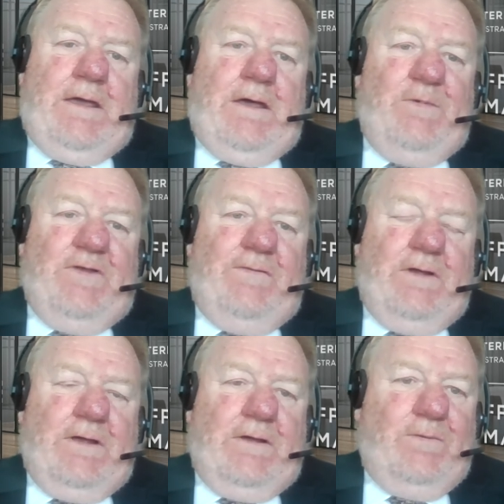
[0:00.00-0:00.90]
I'll be
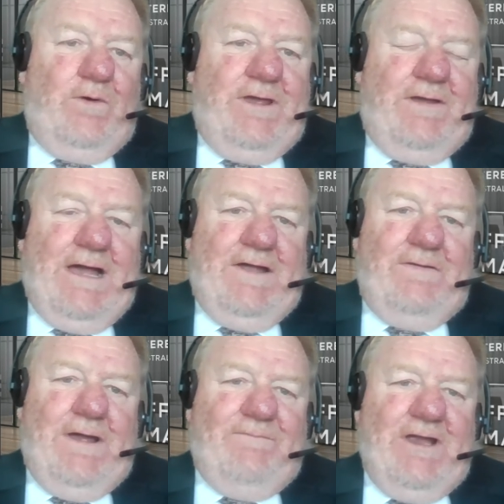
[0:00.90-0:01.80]
working hard
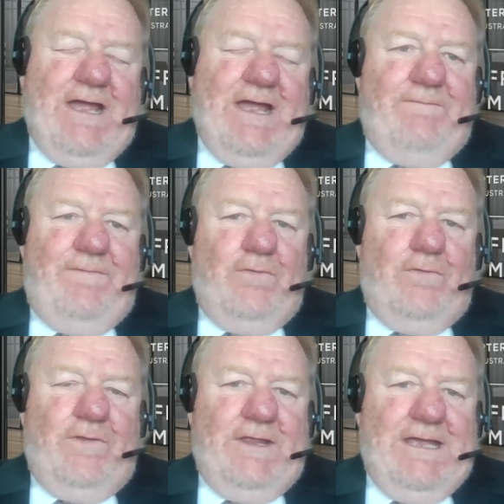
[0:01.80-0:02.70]
to advocate
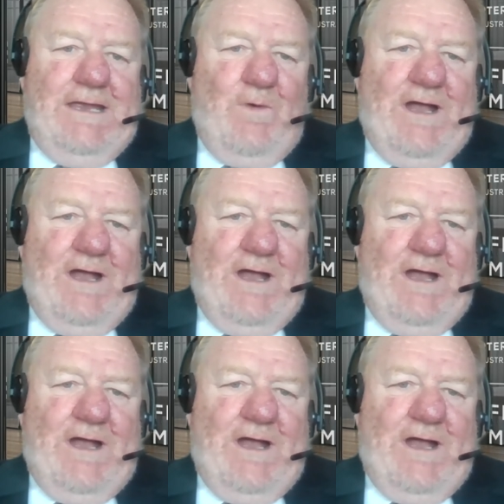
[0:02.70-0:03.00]
for the